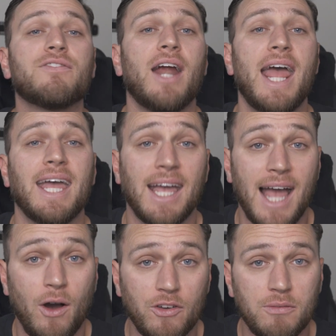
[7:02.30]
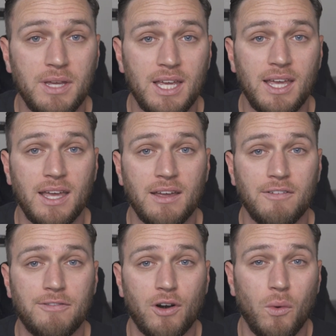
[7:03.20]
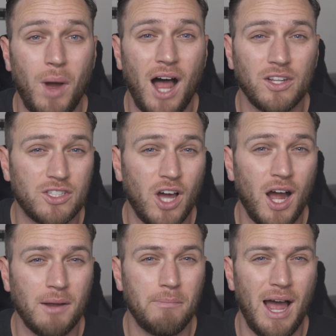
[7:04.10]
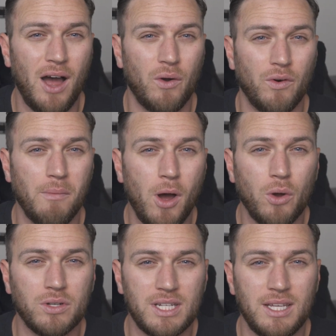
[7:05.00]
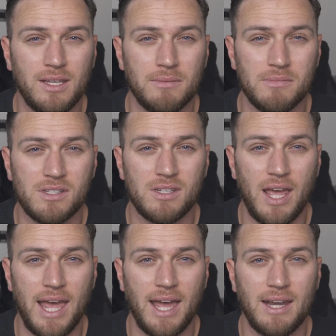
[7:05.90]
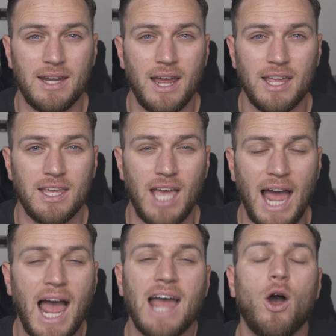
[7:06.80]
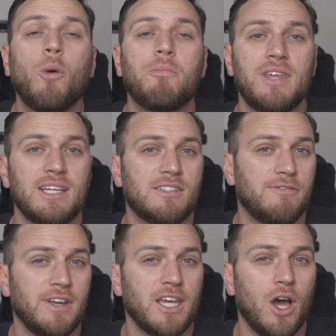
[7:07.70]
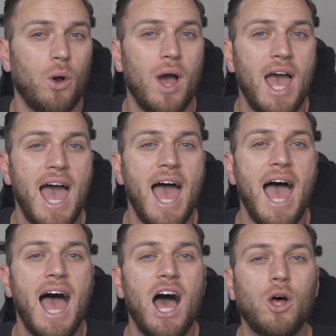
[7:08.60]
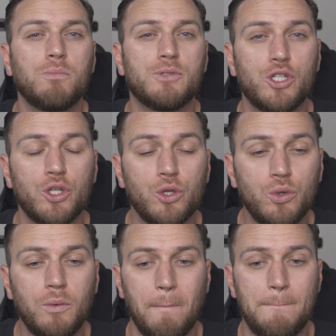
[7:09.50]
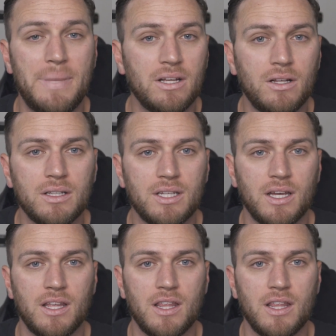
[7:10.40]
for hanging out with me for a while to talk about remote teams. And I hope this video helps you build